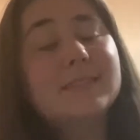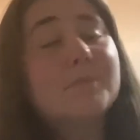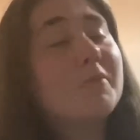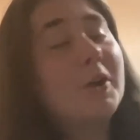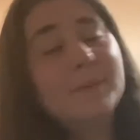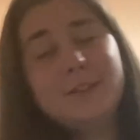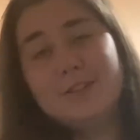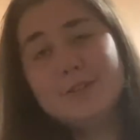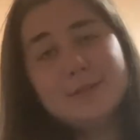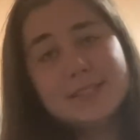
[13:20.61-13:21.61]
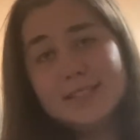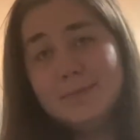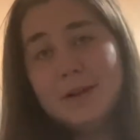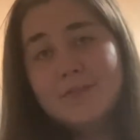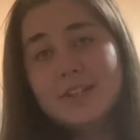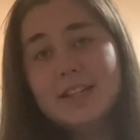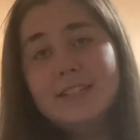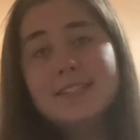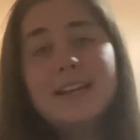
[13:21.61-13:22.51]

I'm probably gonna go to sleep after this.